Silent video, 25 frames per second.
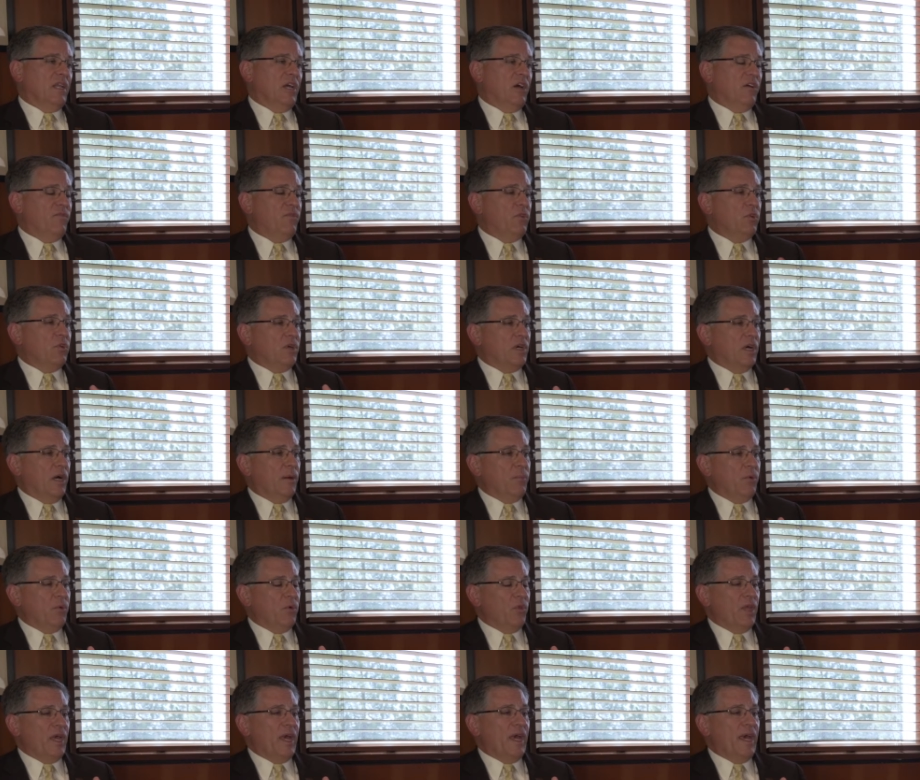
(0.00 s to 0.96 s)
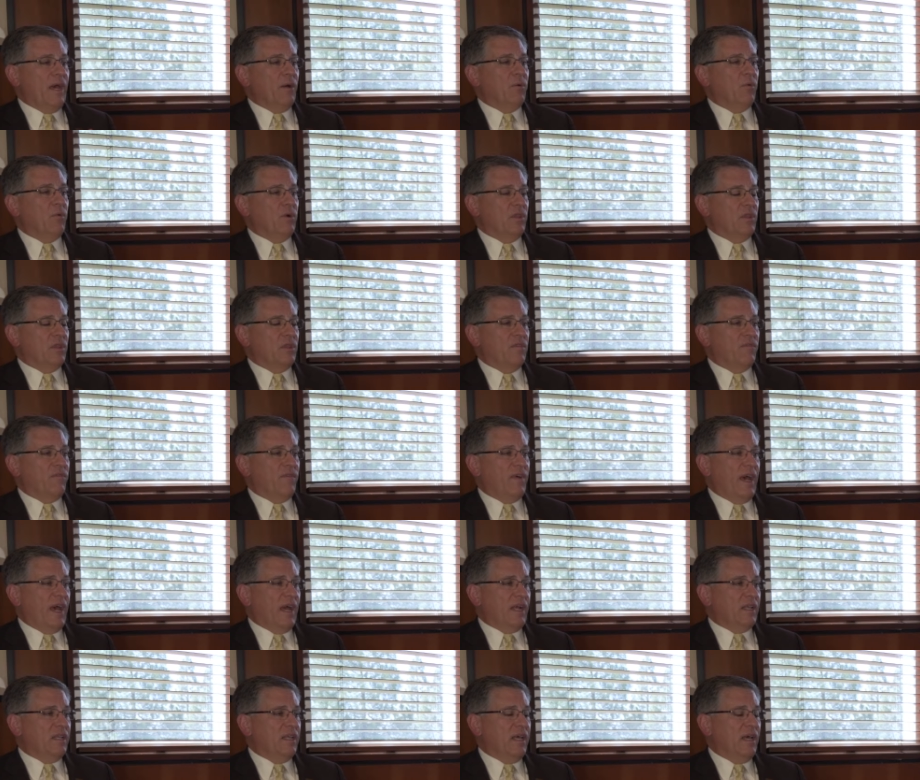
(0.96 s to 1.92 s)
Now, if you couple that with the
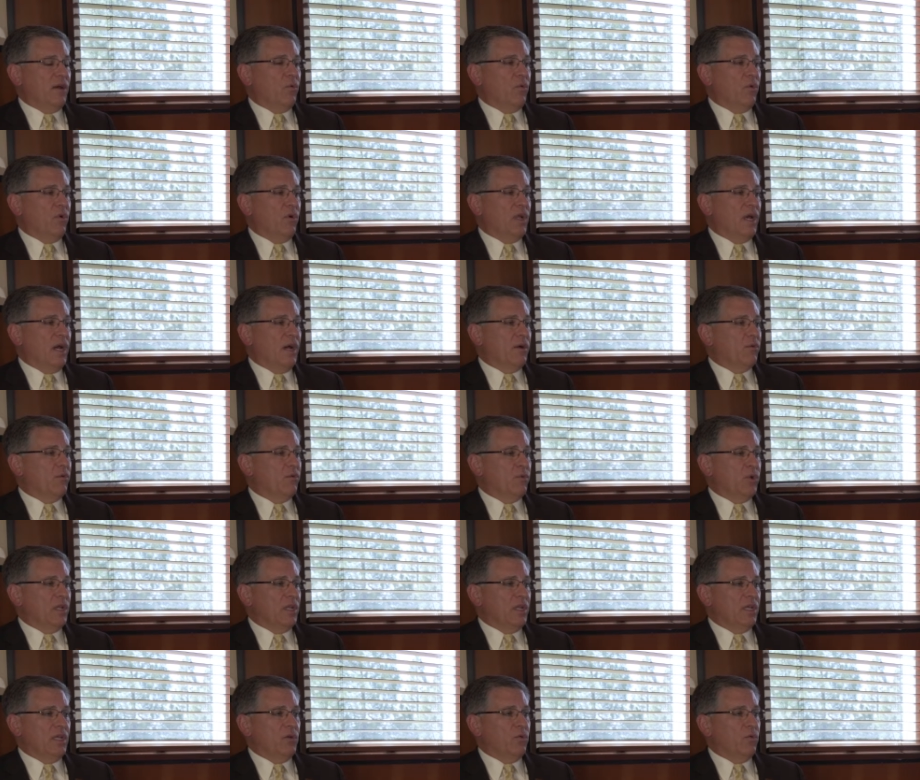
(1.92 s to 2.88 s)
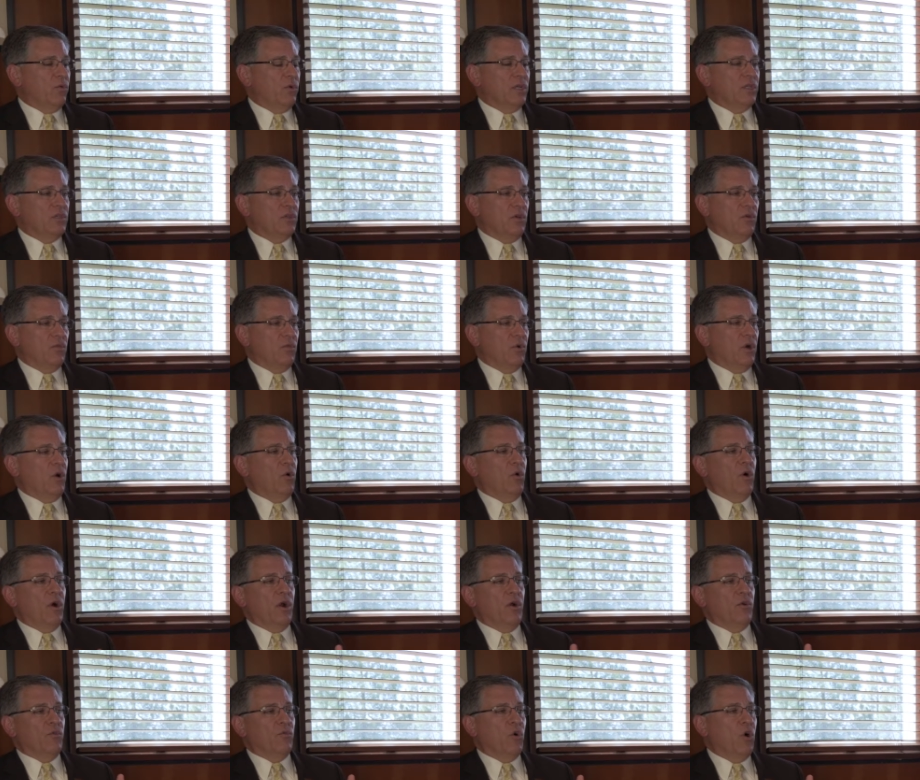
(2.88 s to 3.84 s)
fact that we're not really going to
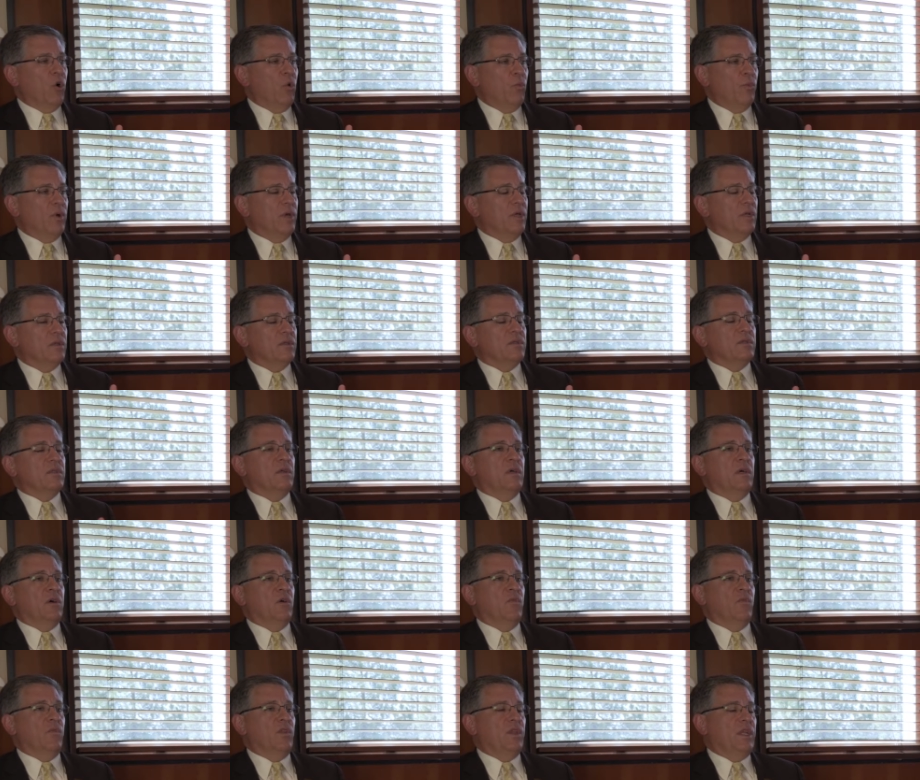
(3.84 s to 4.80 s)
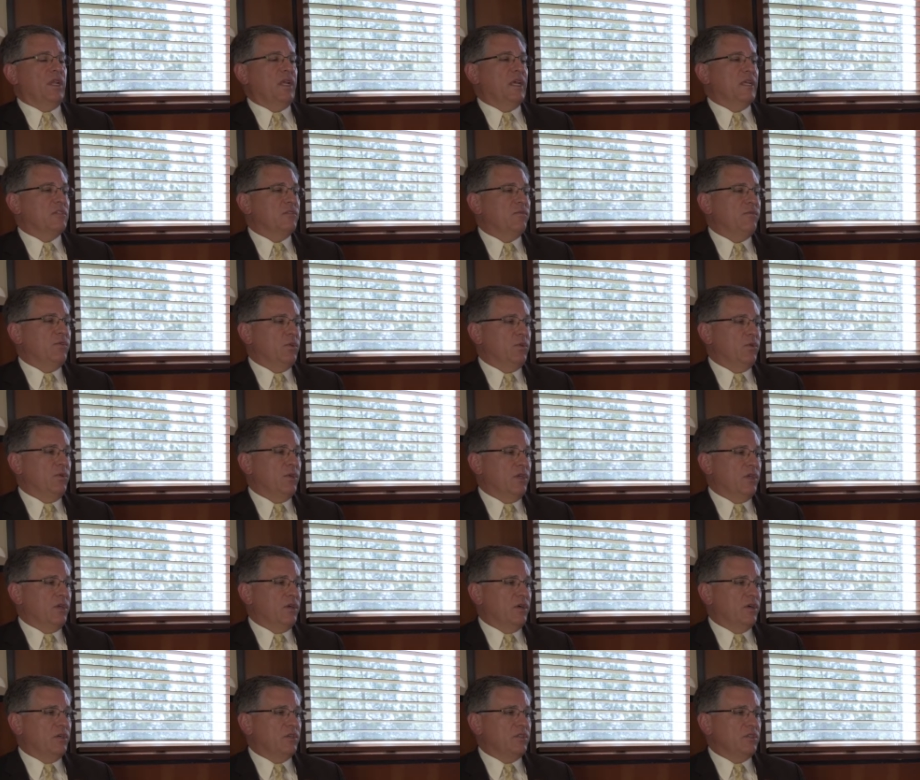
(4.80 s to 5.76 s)
grow our enrollment over the next few
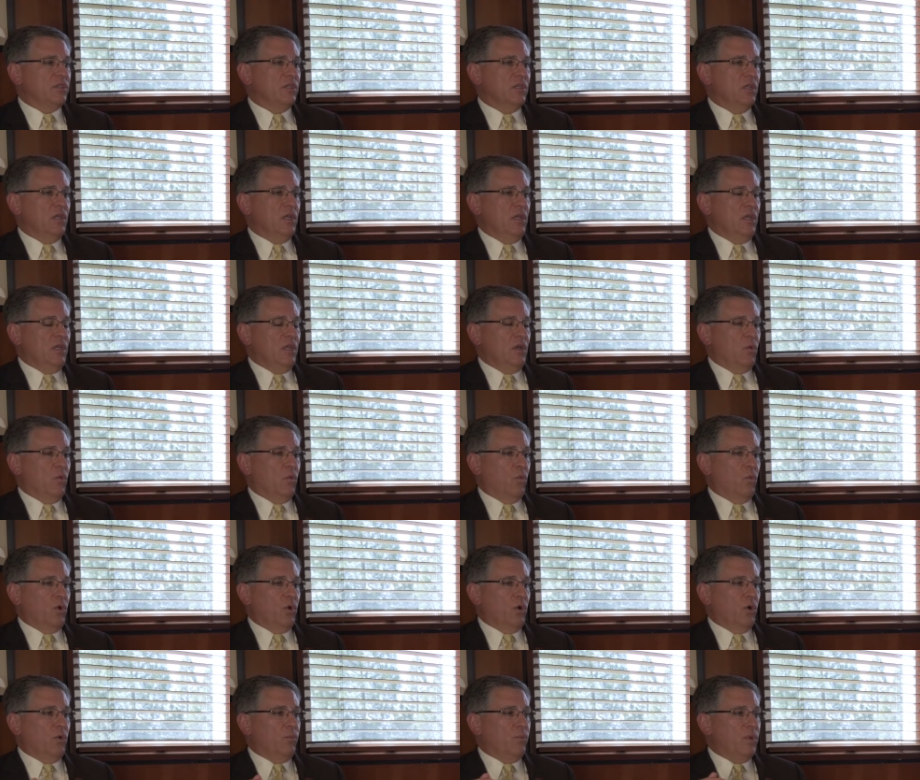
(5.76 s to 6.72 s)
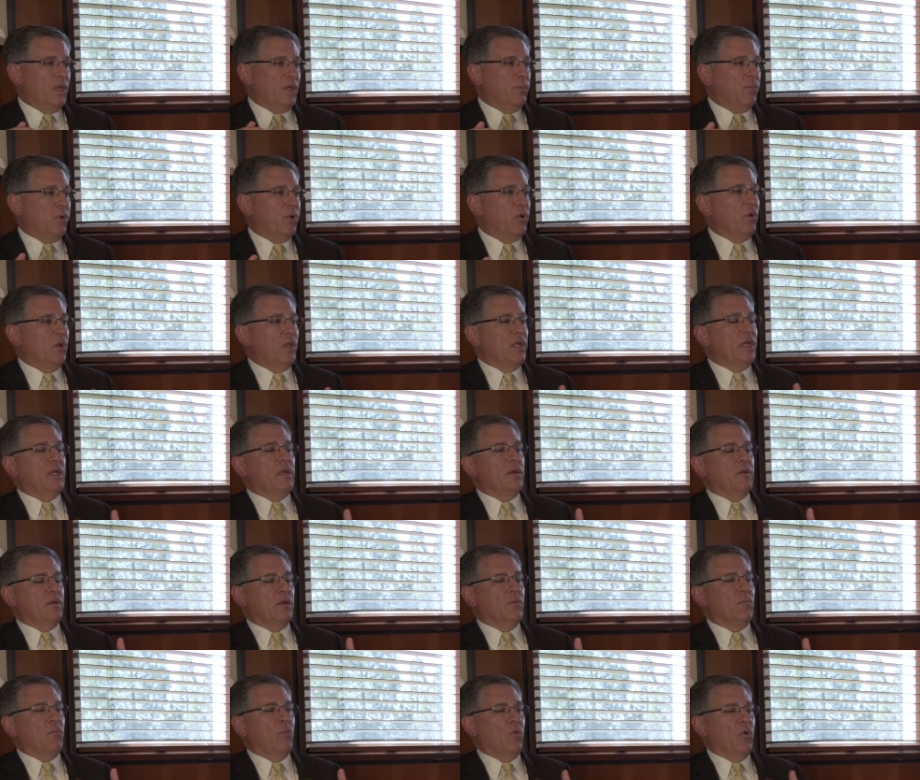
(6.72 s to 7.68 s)
years, we'll be
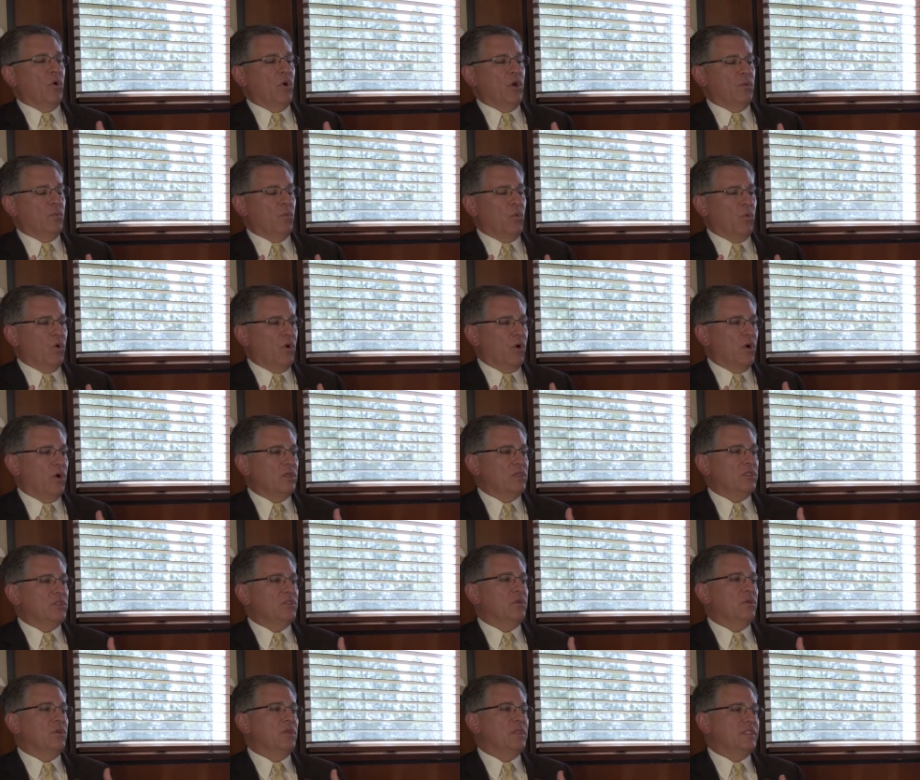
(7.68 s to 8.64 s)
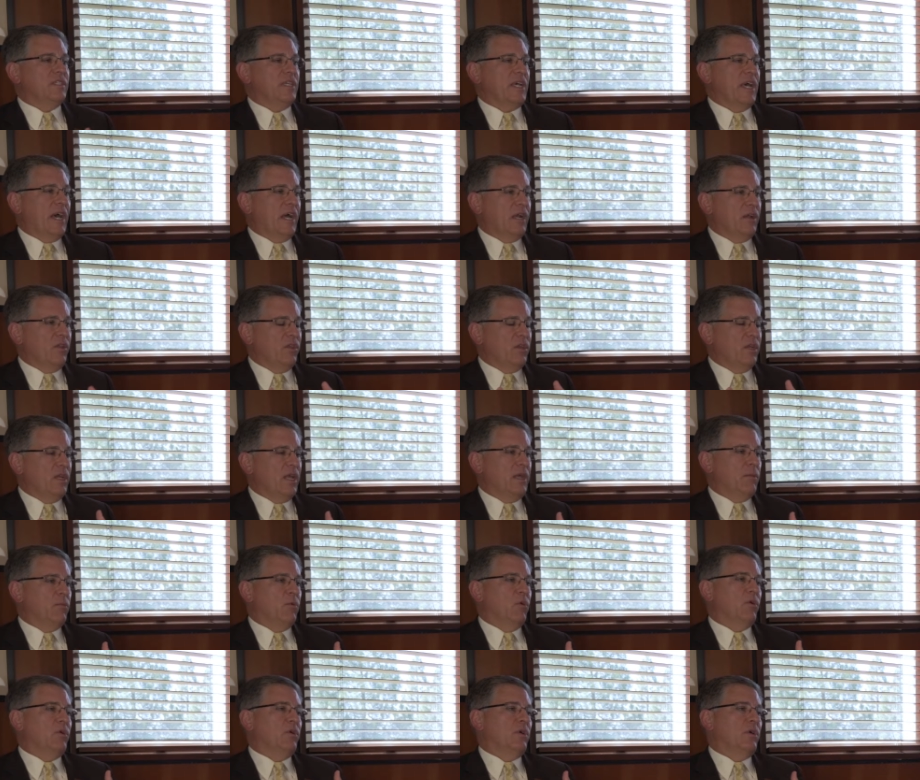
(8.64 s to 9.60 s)
pulling more and more students out of the
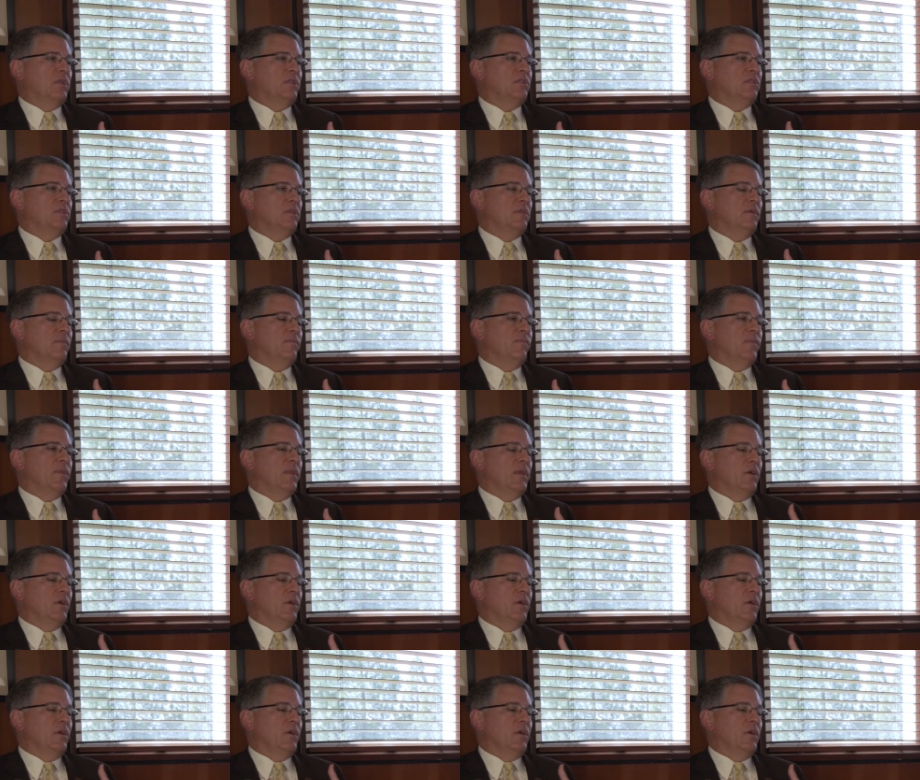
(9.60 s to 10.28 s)
neighborhoods